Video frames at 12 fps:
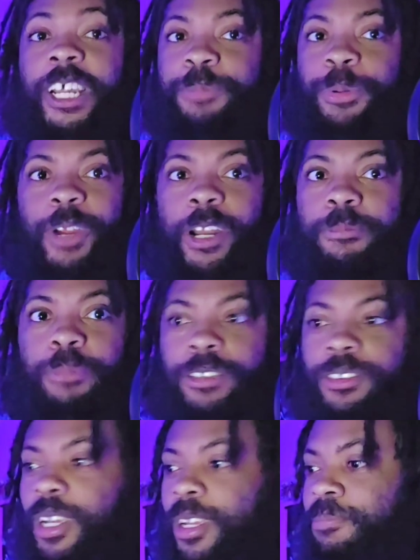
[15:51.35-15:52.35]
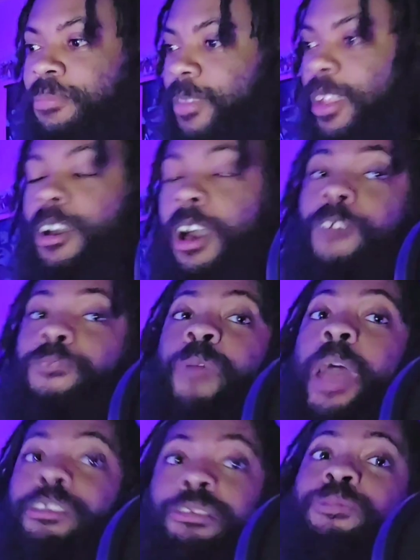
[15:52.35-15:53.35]
pretty much
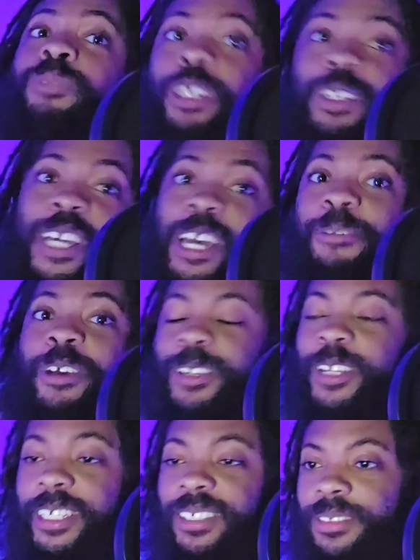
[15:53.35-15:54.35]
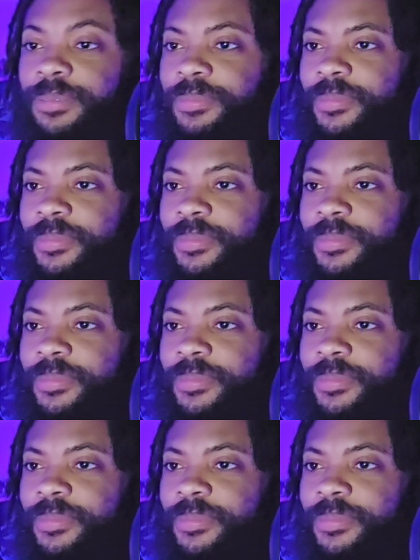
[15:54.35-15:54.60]
effectively limitless.